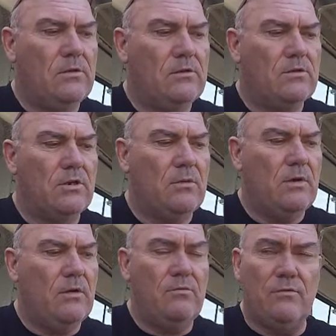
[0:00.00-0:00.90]
So
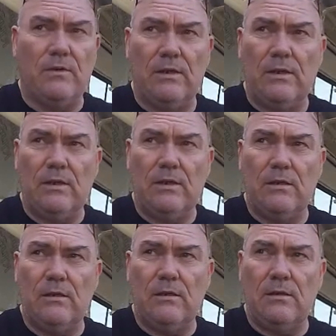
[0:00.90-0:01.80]
hopefully
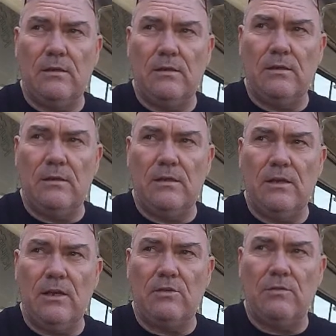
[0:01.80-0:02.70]
in the
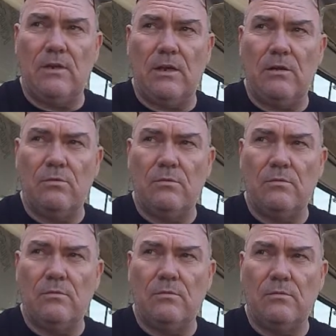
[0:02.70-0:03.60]
next video
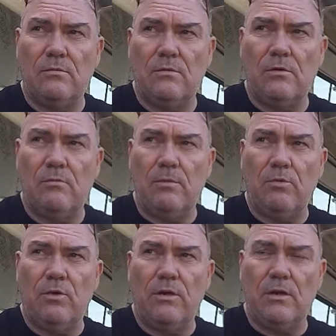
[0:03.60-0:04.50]
I'll be
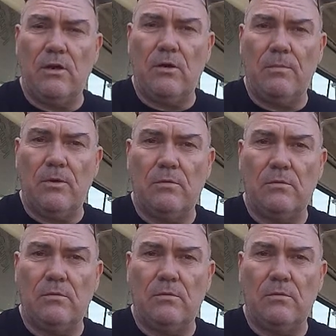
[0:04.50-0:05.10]
putting the carpet